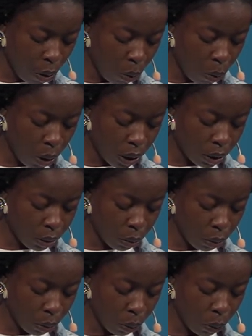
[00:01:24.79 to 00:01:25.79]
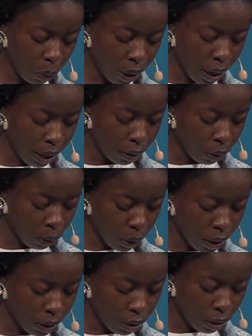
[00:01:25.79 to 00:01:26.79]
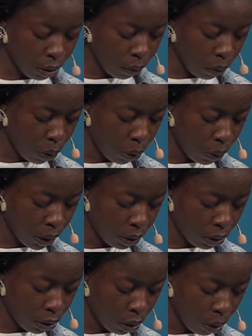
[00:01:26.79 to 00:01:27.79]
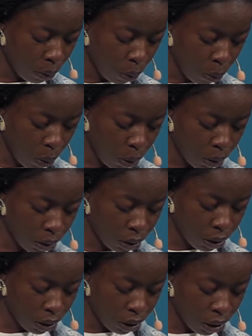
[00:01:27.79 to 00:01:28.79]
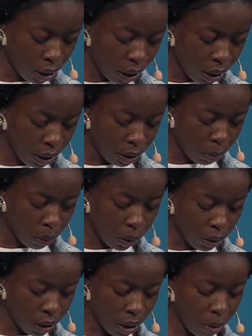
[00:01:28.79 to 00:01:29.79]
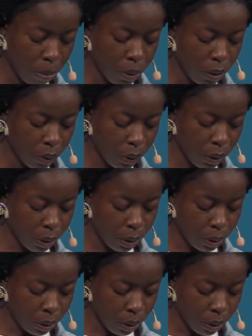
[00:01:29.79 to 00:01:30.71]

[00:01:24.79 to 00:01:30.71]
what we are doing to the forest of the world is but a mirror